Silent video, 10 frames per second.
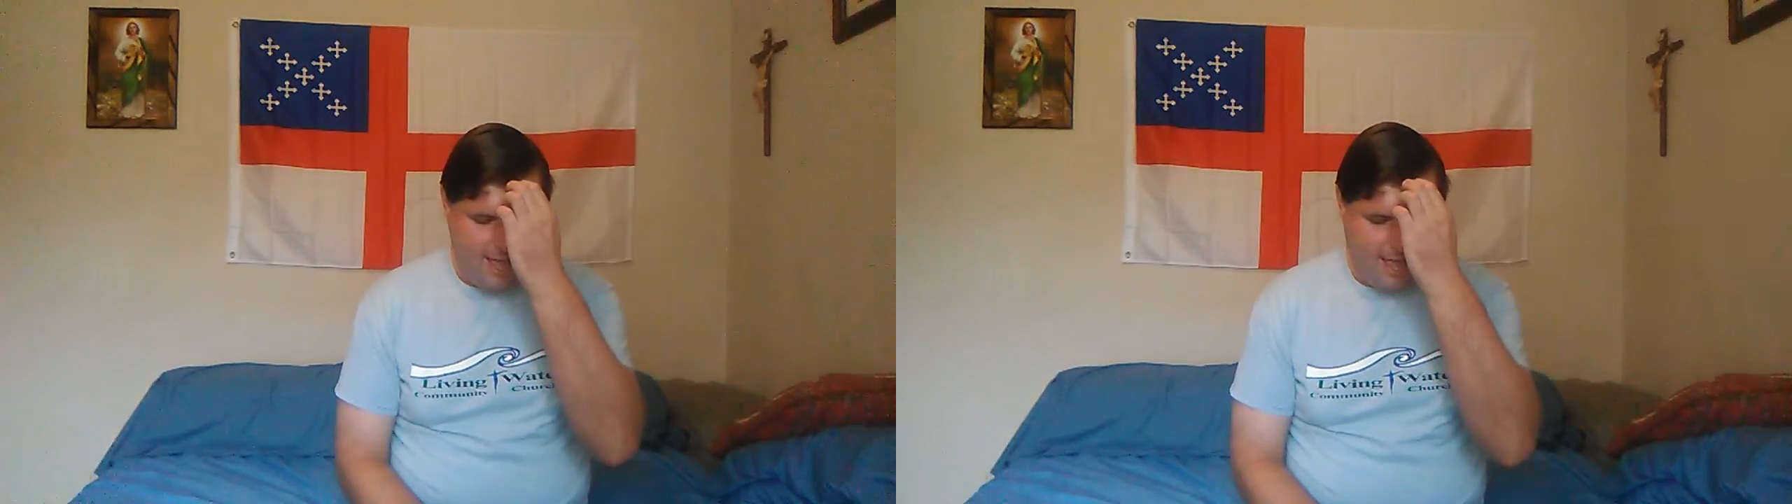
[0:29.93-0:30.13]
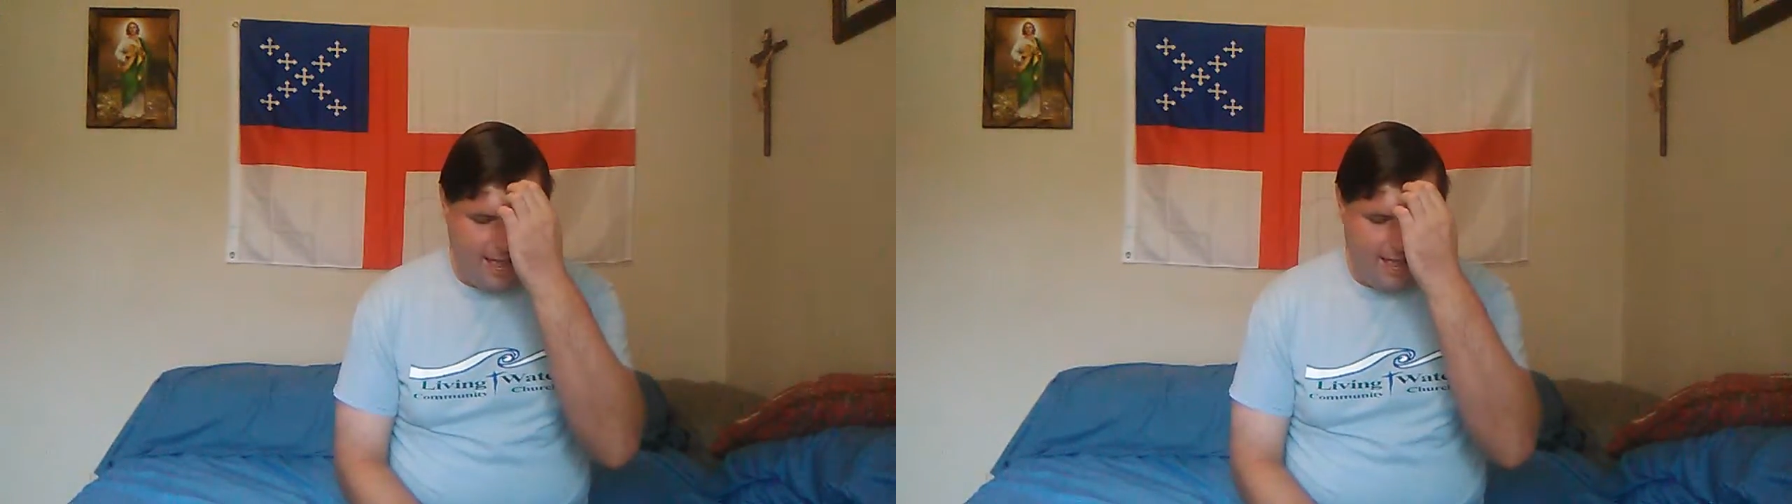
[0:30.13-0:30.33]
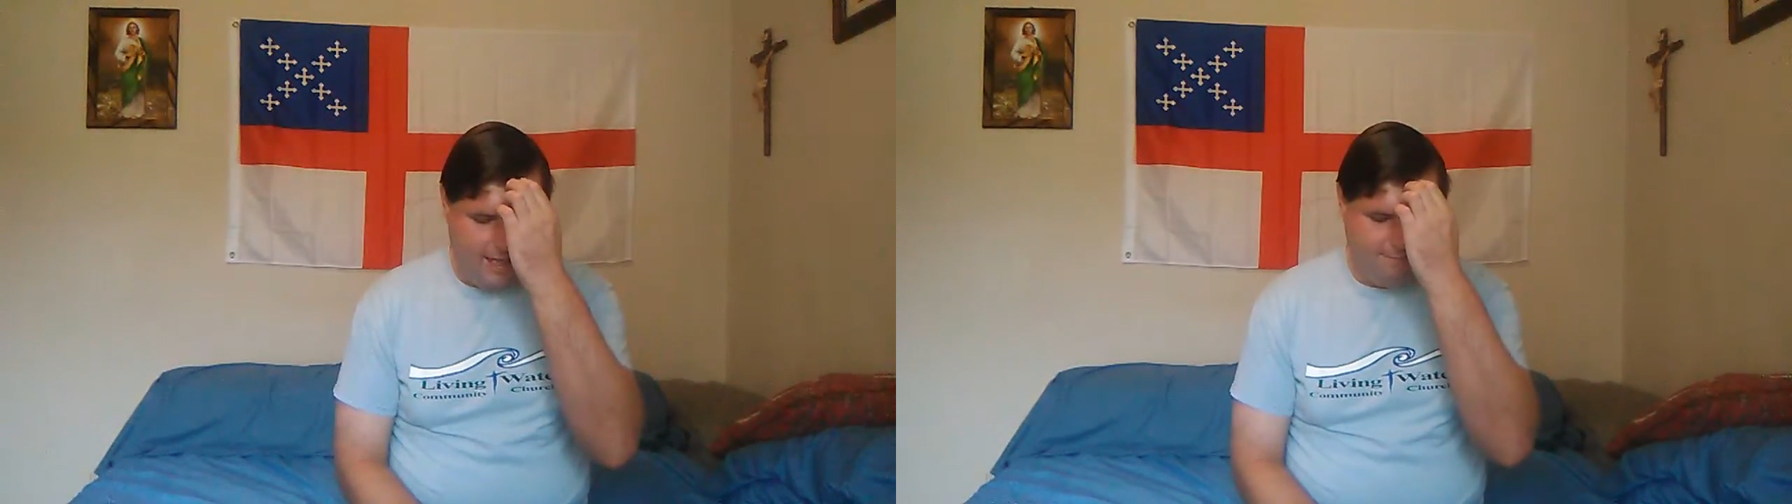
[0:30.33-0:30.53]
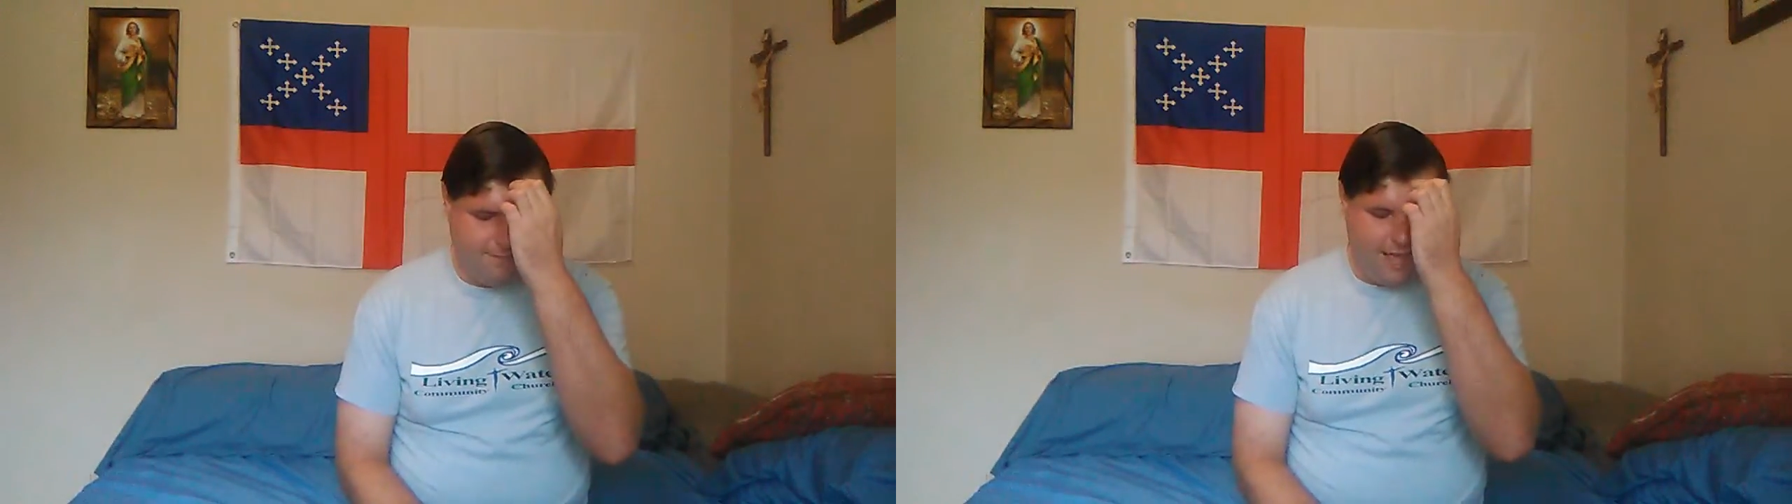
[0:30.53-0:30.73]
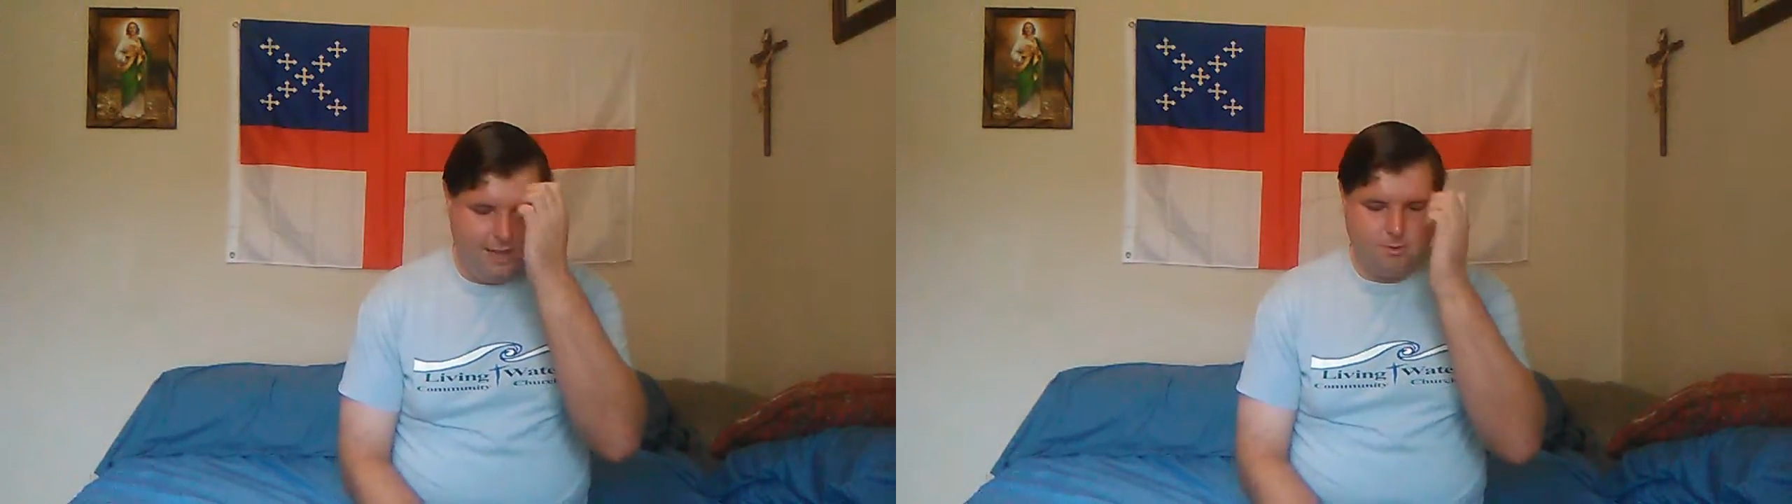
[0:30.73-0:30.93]

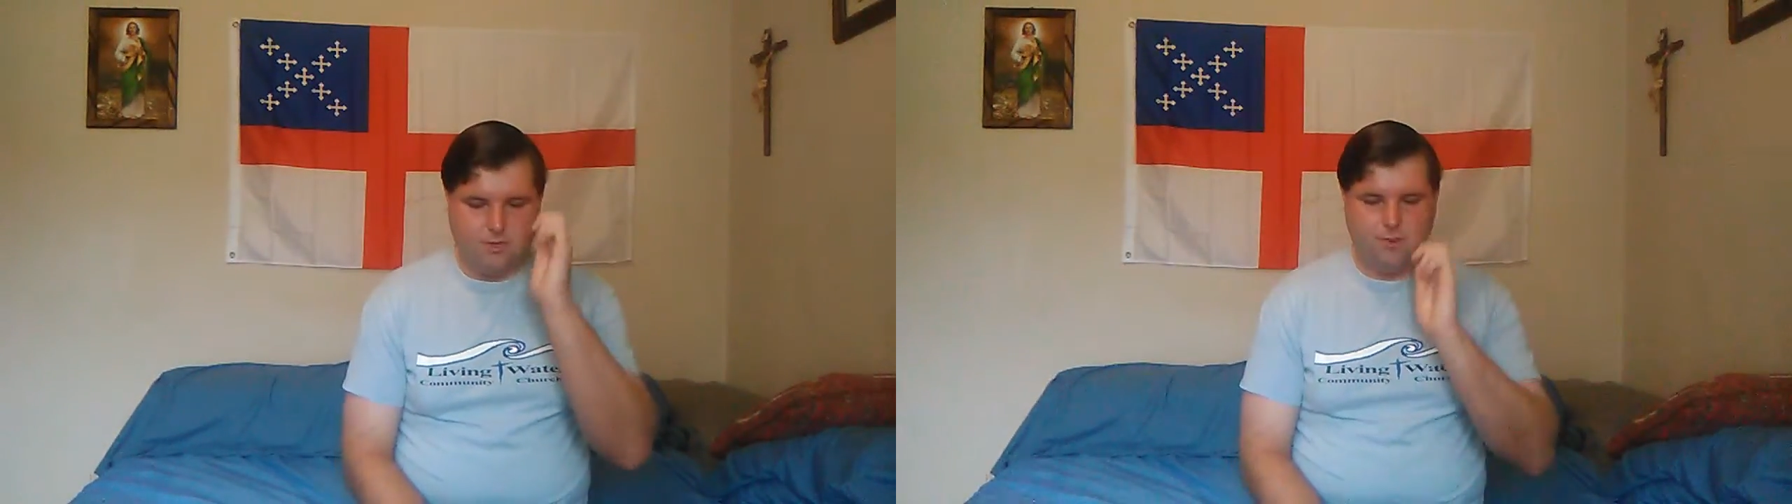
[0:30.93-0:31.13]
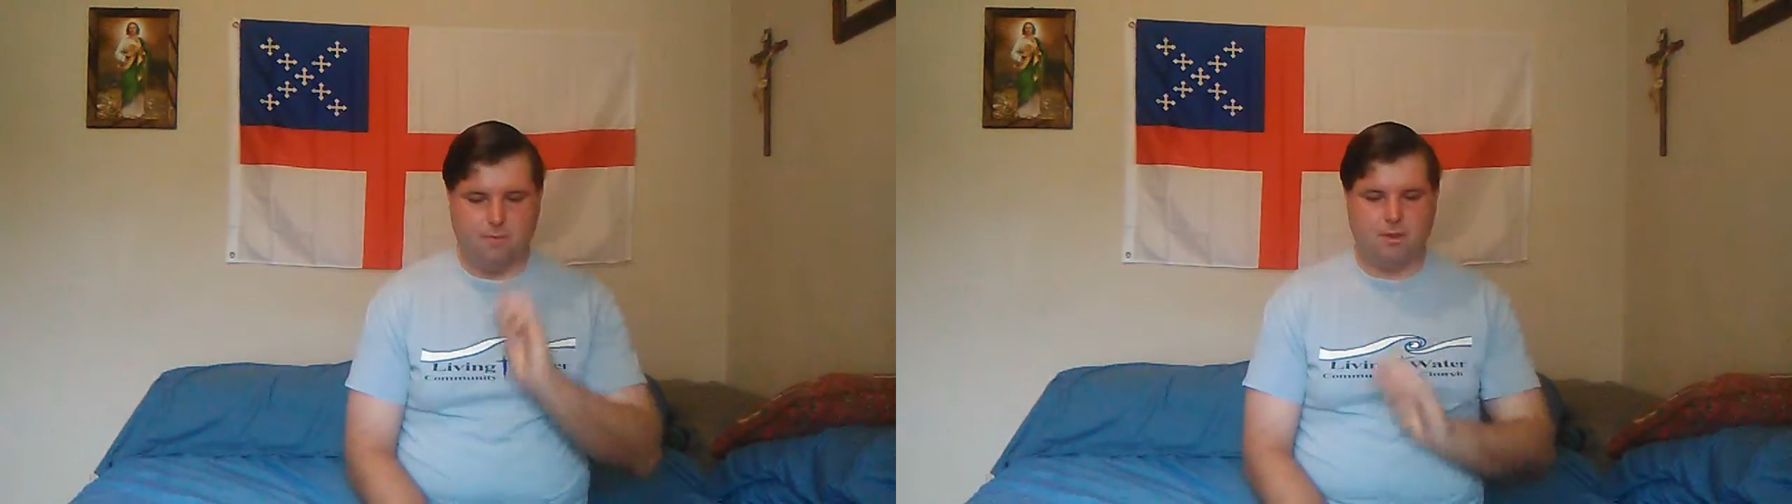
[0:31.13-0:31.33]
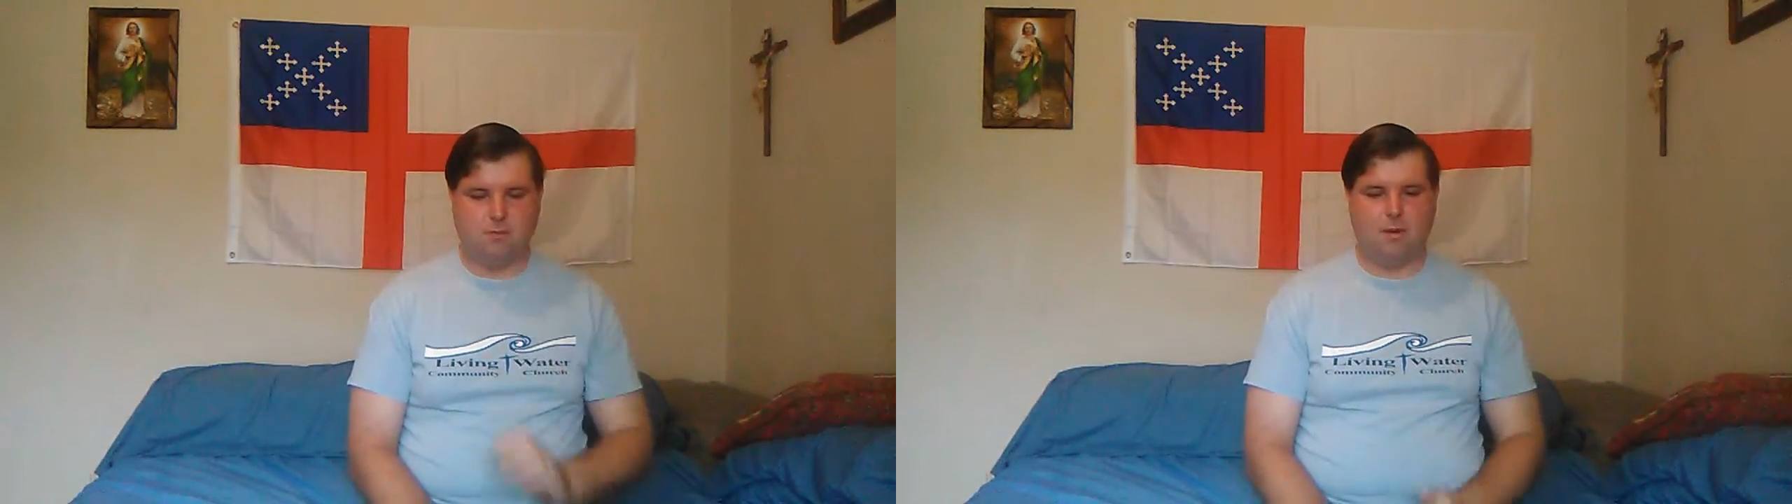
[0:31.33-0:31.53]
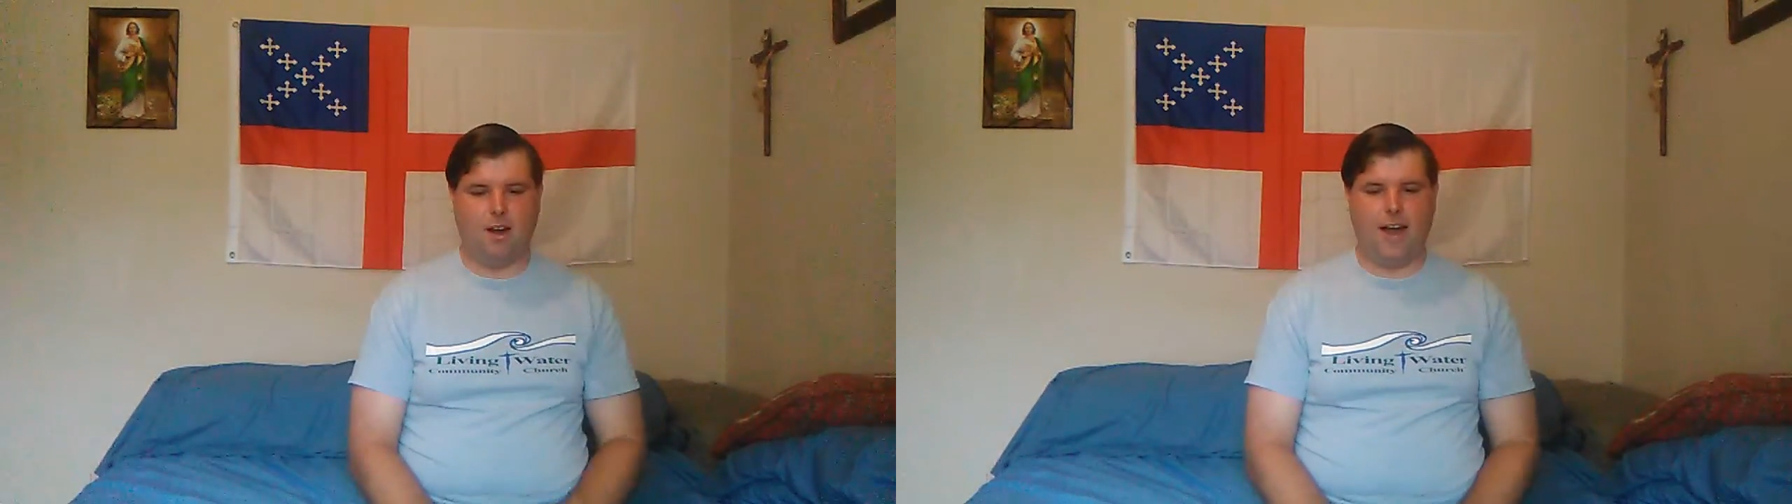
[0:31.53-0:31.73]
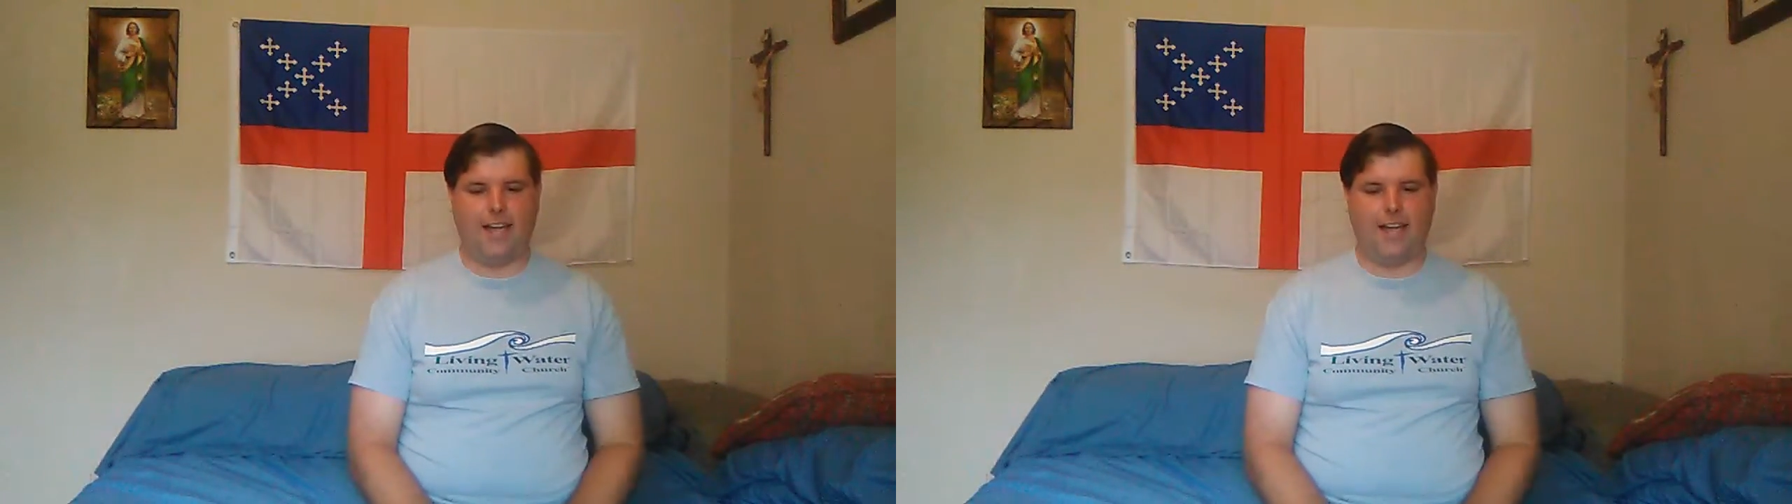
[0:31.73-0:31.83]
I was, for the most part,